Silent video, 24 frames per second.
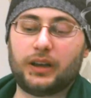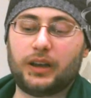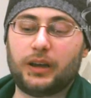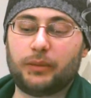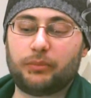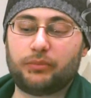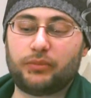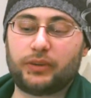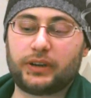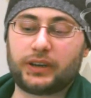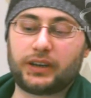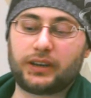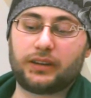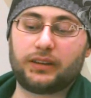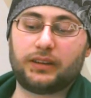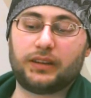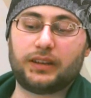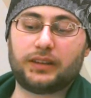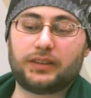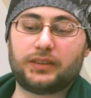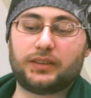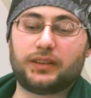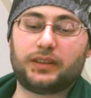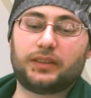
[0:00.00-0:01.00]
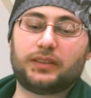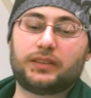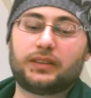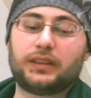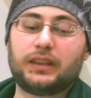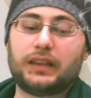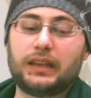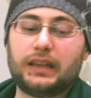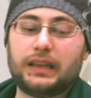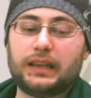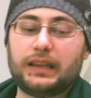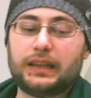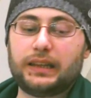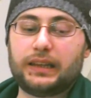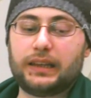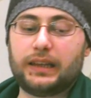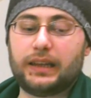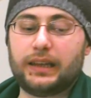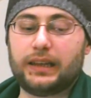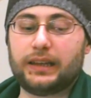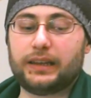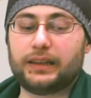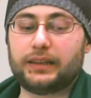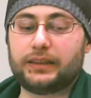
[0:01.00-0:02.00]
upbringing in that sense,
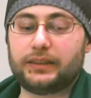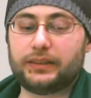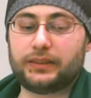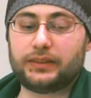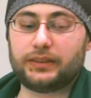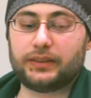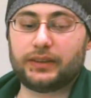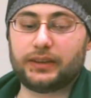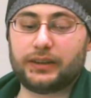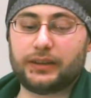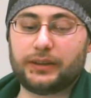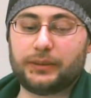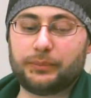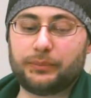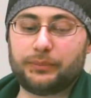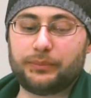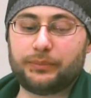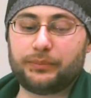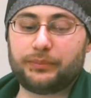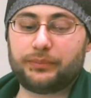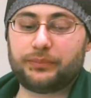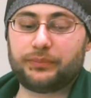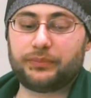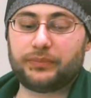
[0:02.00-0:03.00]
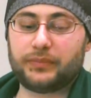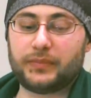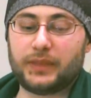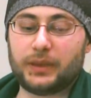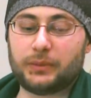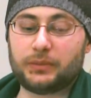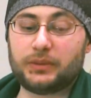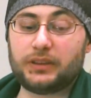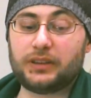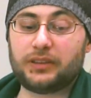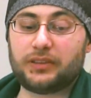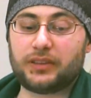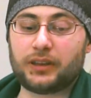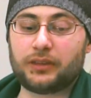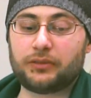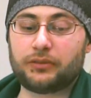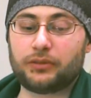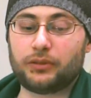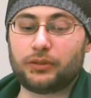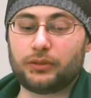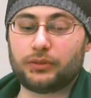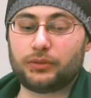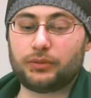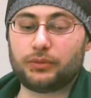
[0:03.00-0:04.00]
and I'm really
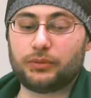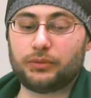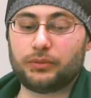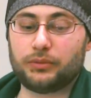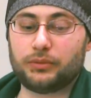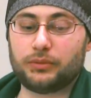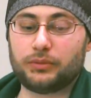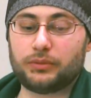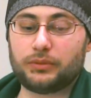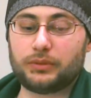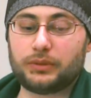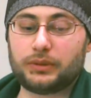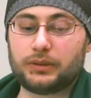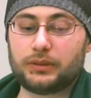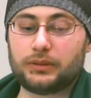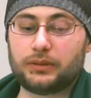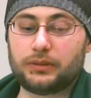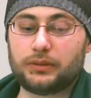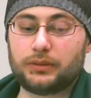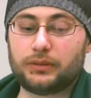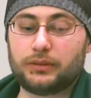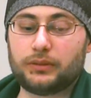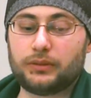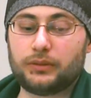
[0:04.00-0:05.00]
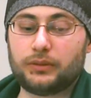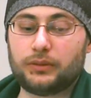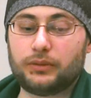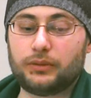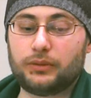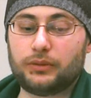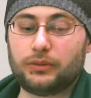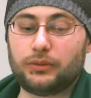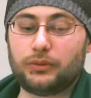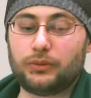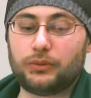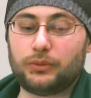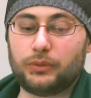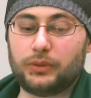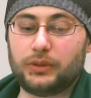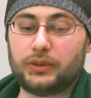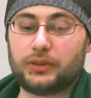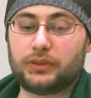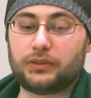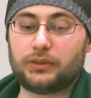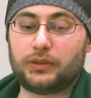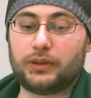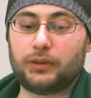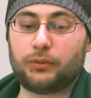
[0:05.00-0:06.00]
thankful to
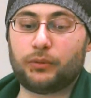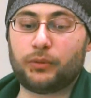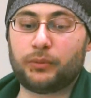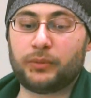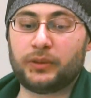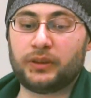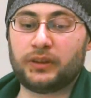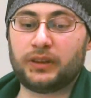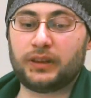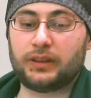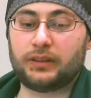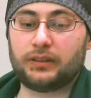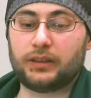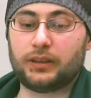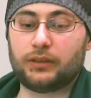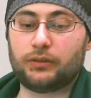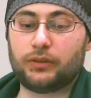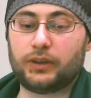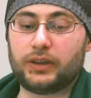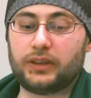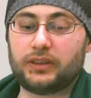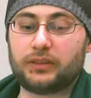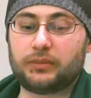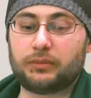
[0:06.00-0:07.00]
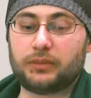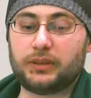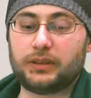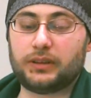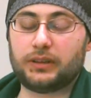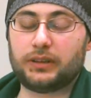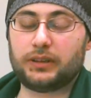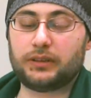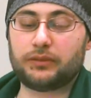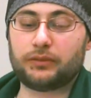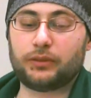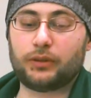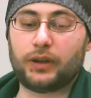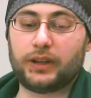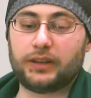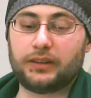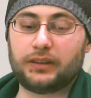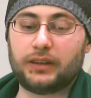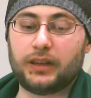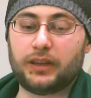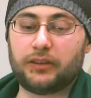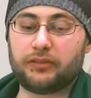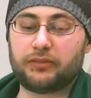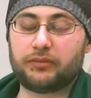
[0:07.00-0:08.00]
these three women that raised me. Even though I
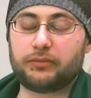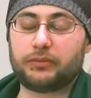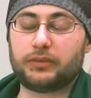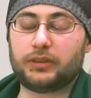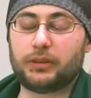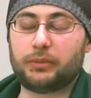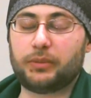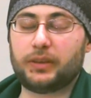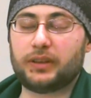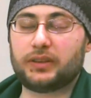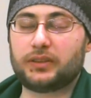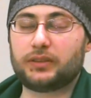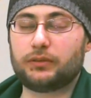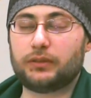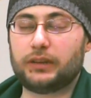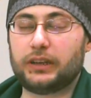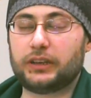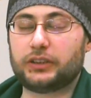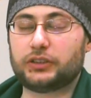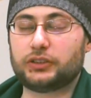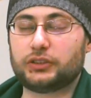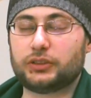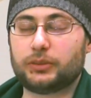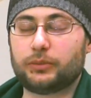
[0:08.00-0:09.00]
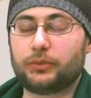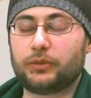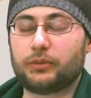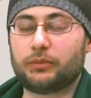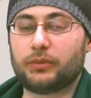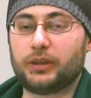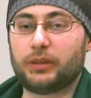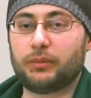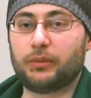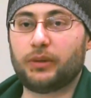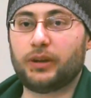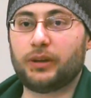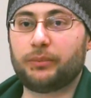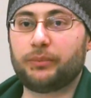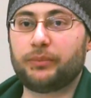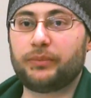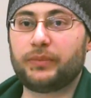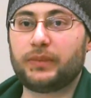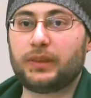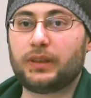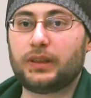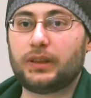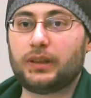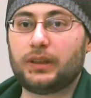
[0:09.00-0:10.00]
didn't have the best relationship with my mom,
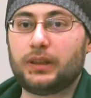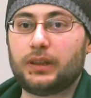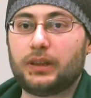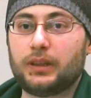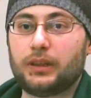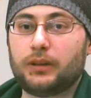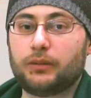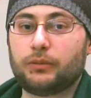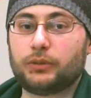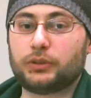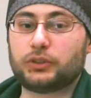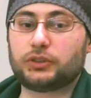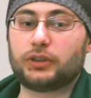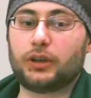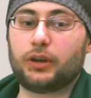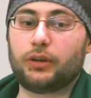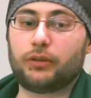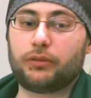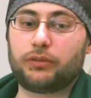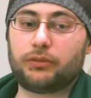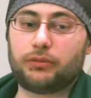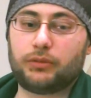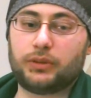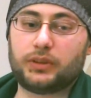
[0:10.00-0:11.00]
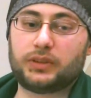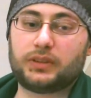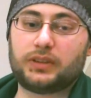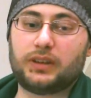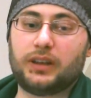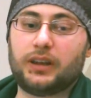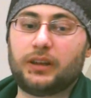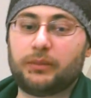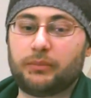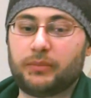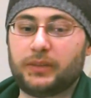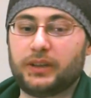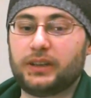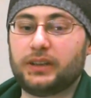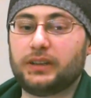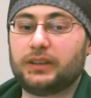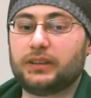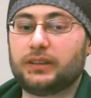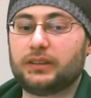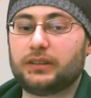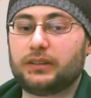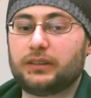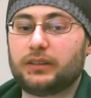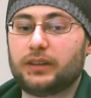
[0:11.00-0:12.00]
which now through Islam
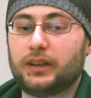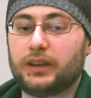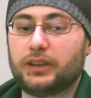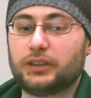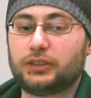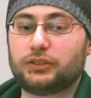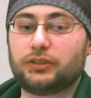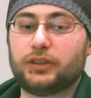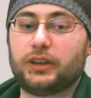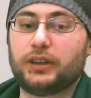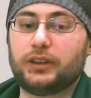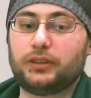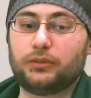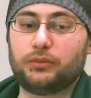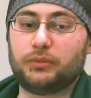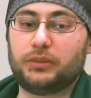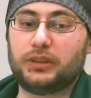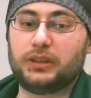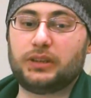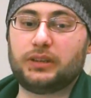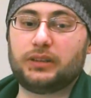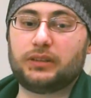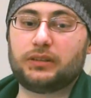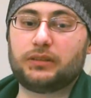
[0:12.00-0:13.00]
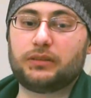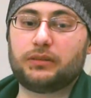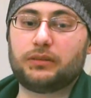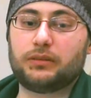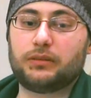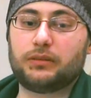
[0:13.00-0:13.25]
I try to be